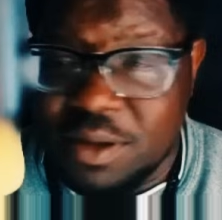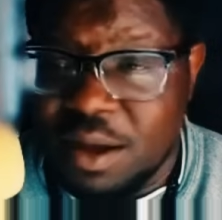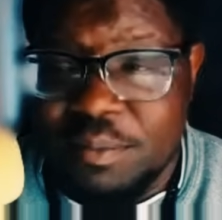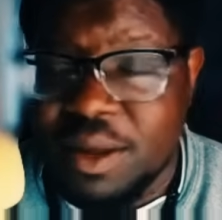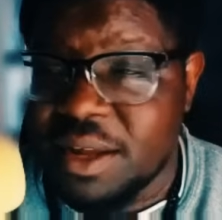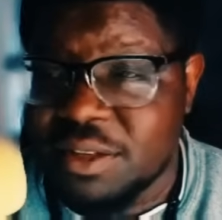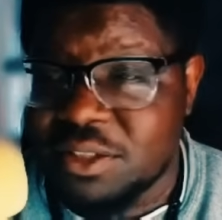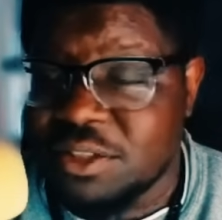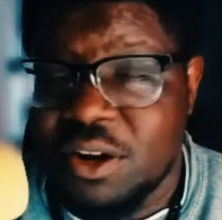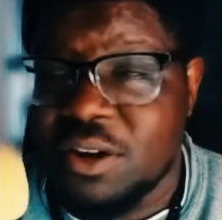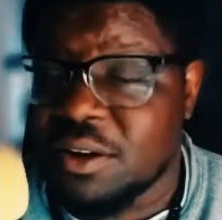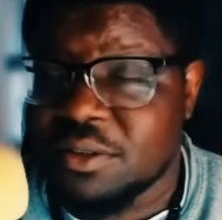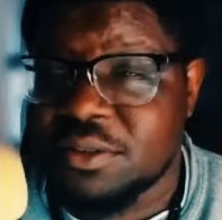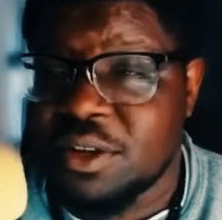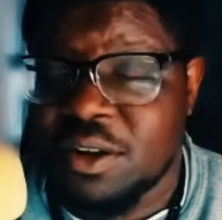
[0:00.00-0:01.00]
in,
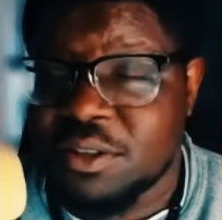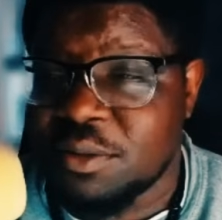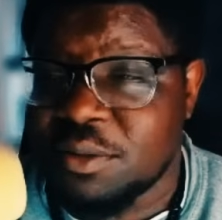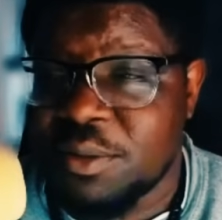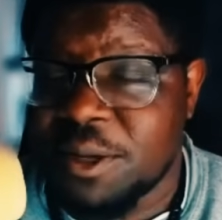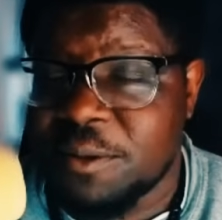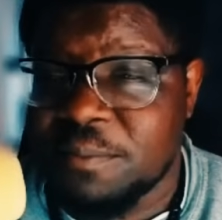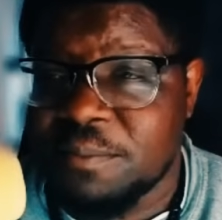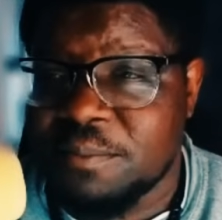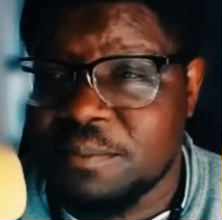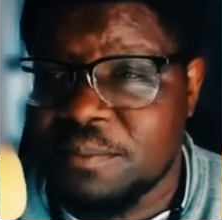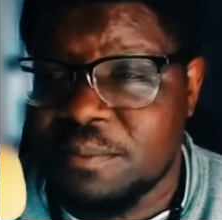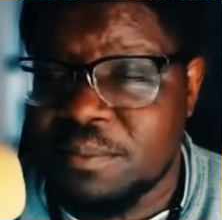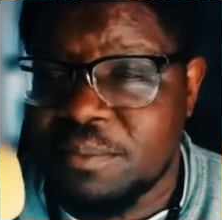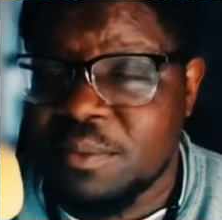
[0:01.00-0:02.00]
talk to me.
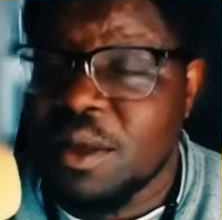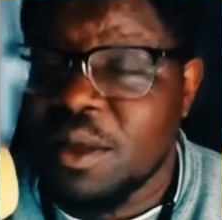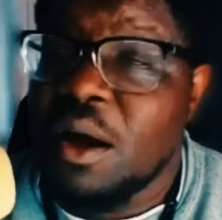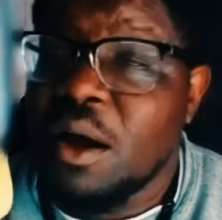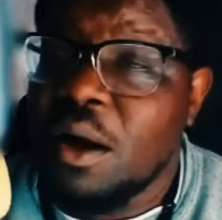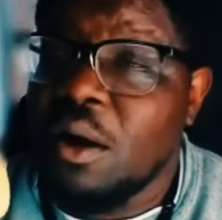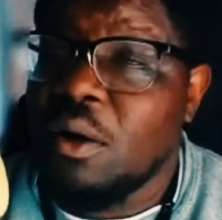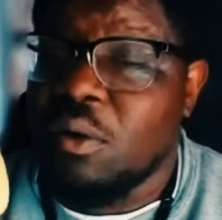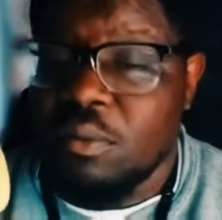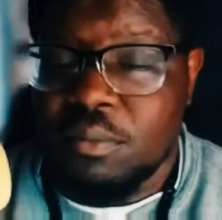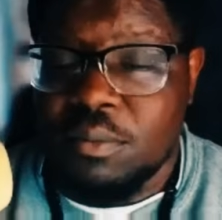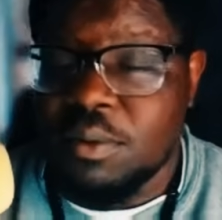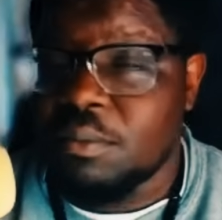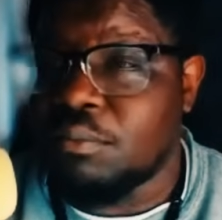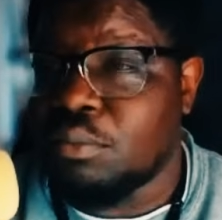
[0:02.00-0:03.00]
Oh,
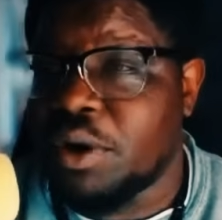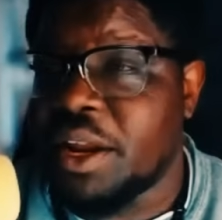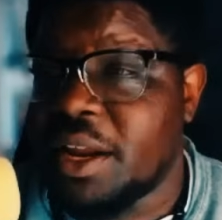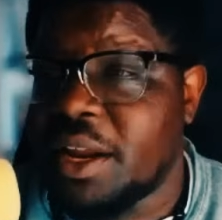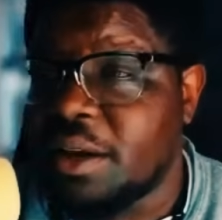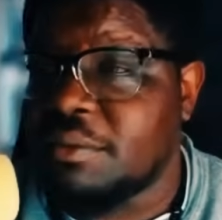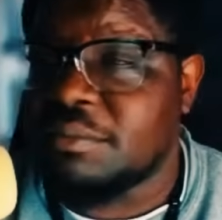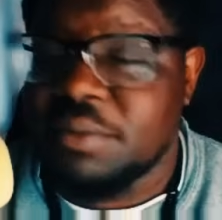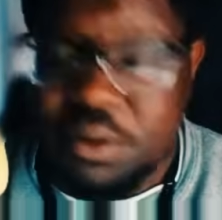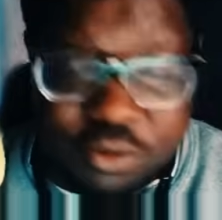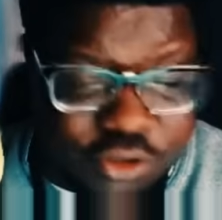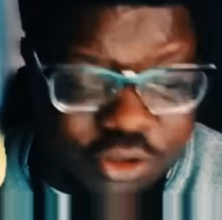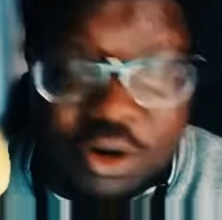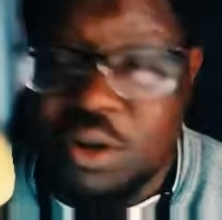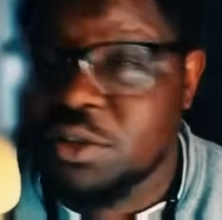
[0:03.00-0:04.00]
Brennan. It was
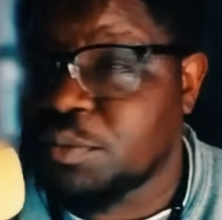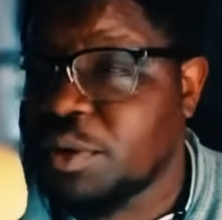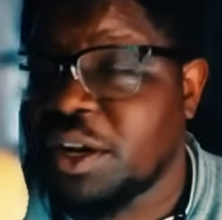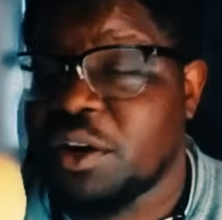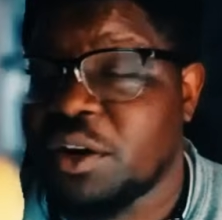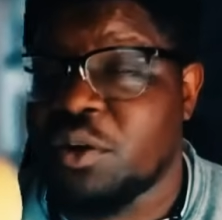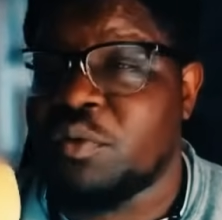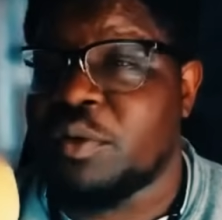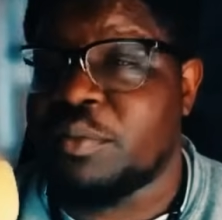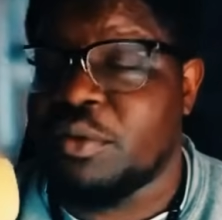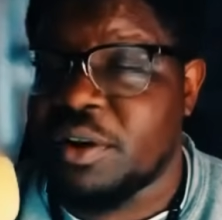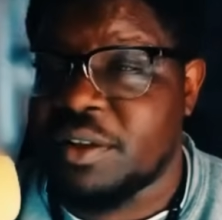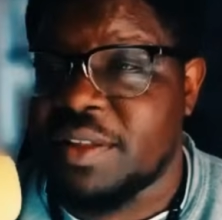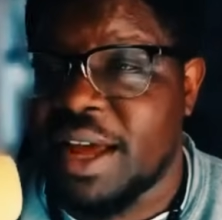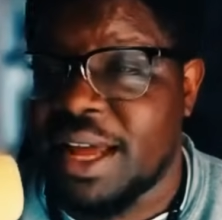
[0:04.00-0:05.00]
Charles Brennan who
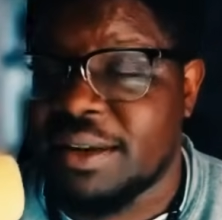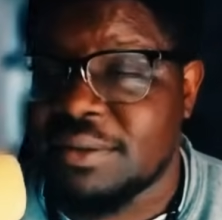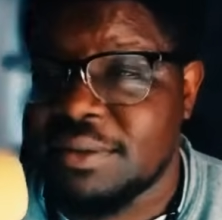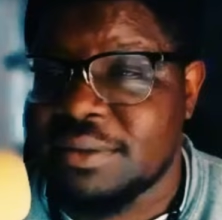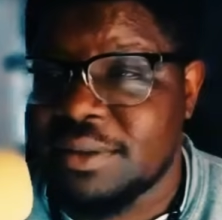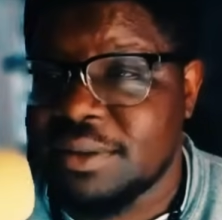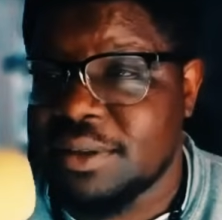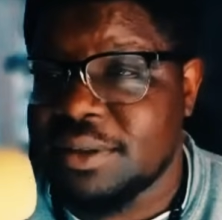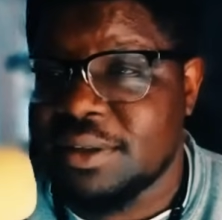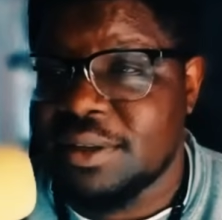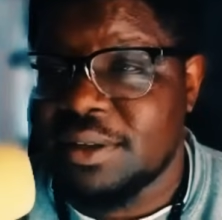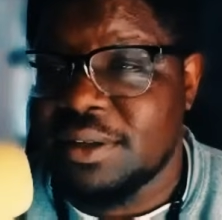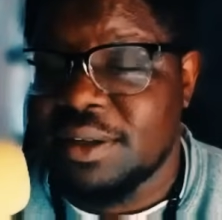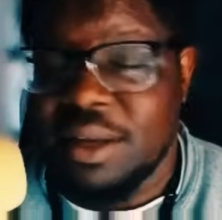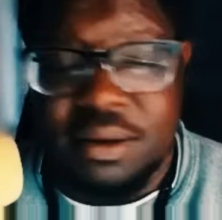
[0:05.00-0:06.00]
reported that.
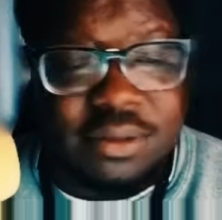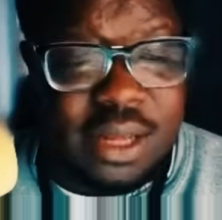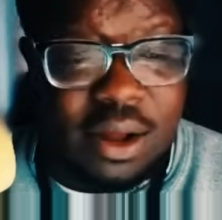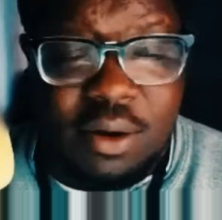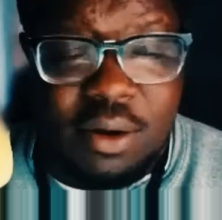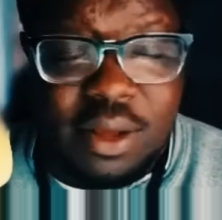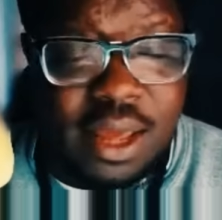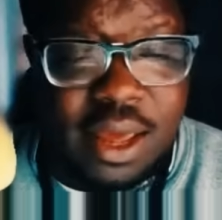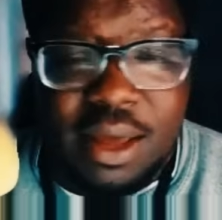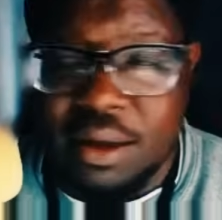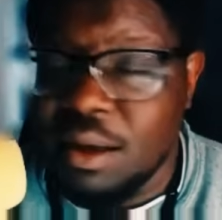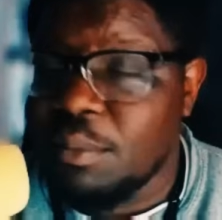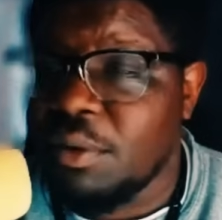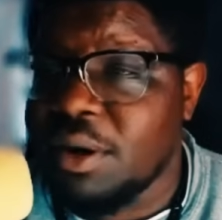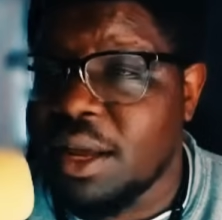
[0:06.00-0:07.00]
He was like, oh yeah,
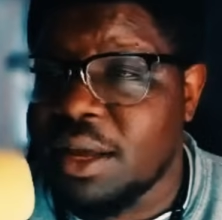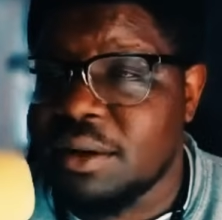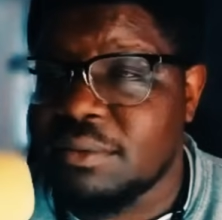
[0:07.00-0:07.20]
come on in.